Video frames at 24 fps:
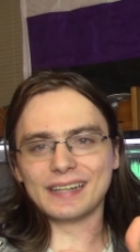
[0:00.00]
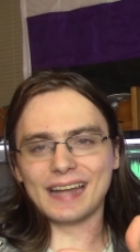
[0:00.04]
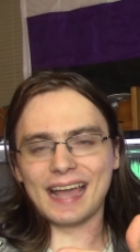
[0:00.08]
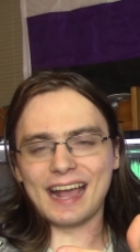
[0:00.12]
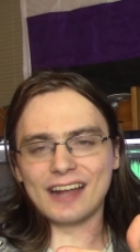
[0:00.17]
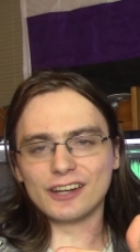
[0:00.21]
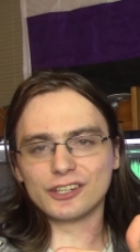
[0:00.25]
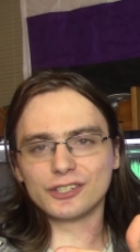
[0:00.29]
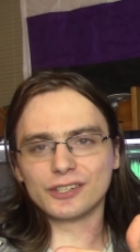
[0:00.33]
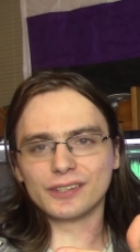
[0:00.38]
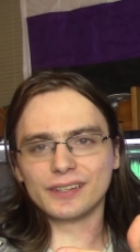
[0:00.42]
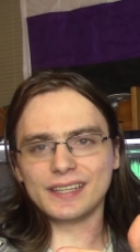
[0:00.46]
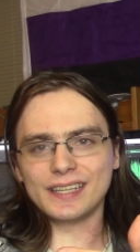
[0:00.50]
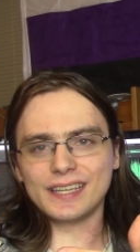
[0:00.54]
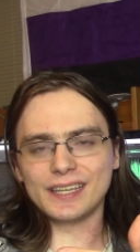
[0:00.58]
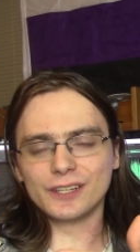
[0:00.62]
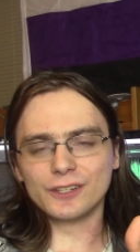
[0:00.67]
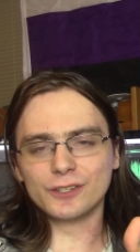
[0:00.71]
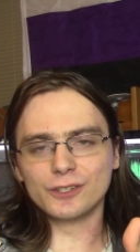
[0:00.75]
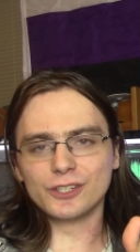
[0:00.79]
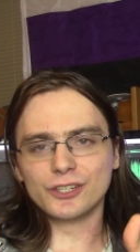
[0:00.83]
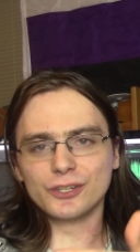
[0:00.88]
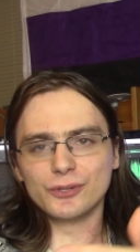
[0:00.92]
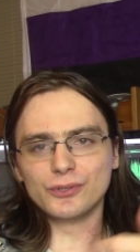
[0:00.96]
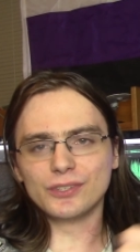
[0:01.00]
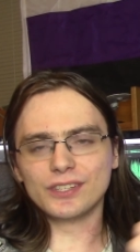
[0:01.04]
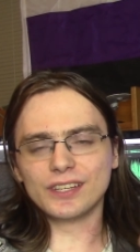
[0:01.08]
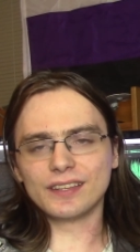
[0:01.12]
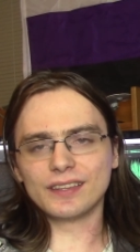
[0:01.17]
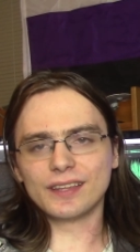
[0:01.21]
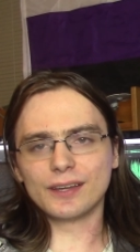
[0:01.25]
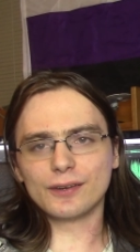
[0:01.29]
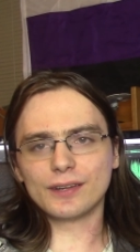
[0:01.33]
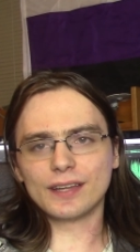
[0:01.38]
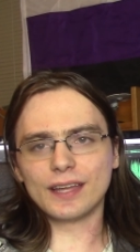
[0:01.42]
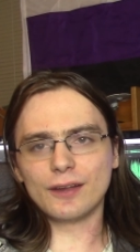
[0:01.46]
naturally
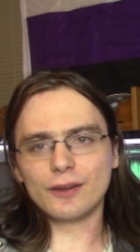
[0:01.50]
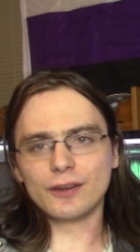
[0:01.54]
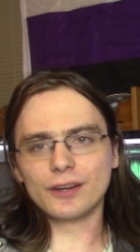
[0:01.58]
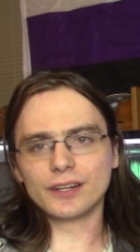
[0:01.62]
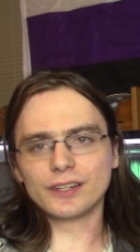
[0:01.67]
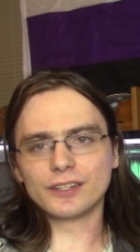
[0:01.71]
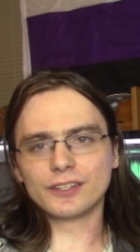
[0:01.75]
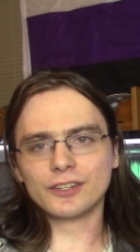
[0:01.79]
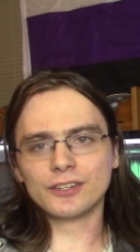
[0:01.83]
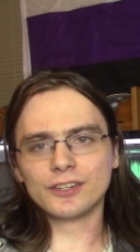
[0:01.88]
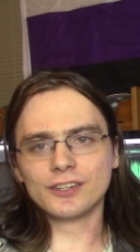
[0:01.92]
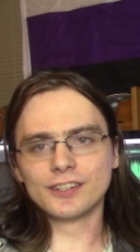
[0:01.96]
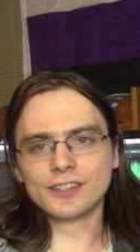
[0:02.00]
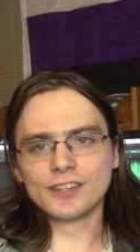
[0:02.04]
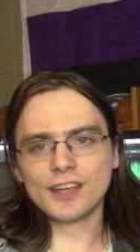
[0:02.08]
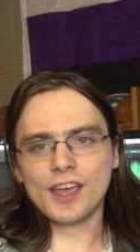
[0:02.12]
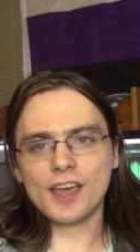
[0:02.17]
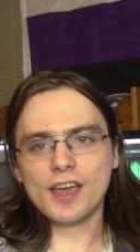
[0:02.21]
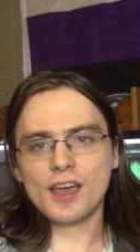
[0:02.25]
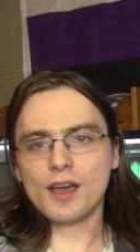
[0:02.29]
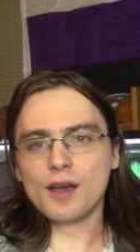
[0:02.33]
introducing their characters,